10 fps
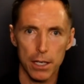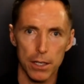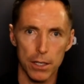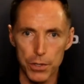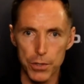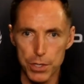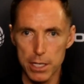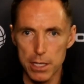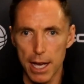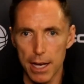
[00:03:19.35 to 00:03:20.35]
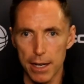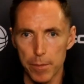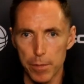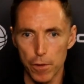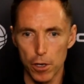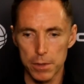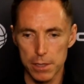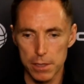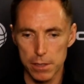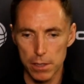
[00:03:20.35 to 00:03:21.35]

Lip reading: you know, you see that in performances.